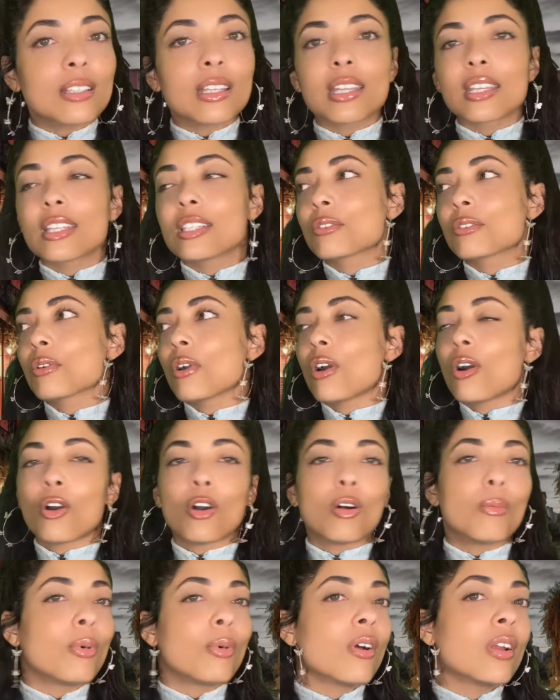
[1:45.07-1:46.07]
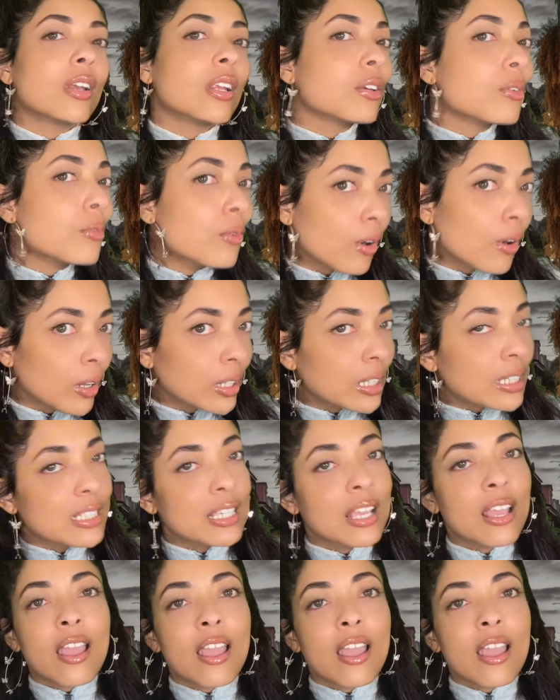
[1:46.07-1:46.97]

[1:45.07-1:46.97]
ladies. We're all born in New Orleans.